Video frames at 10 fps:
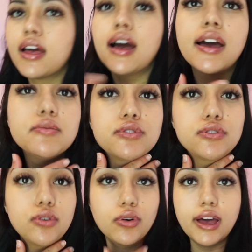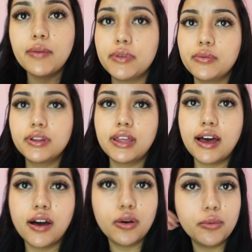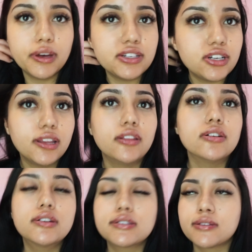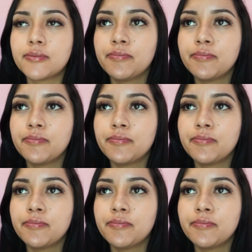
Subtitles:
I'm so happy with how my chin looks.